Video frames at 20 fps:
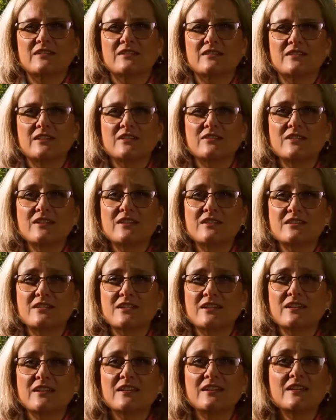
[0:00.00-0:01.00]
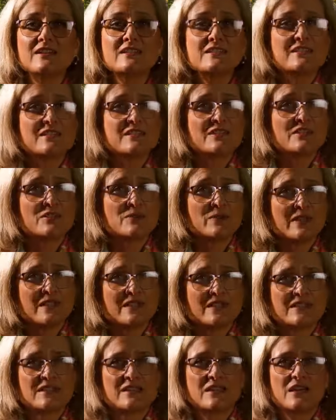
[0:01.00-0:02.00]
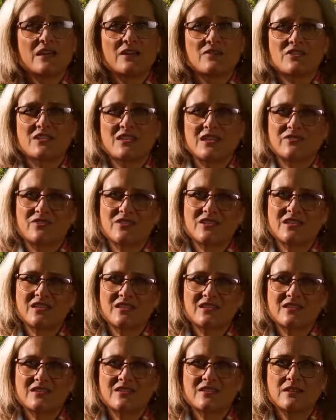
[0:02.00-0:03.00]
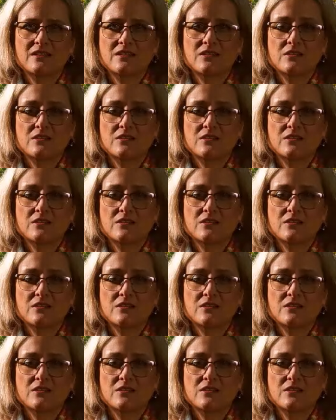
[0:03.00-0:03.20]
There is a holistic suite of services,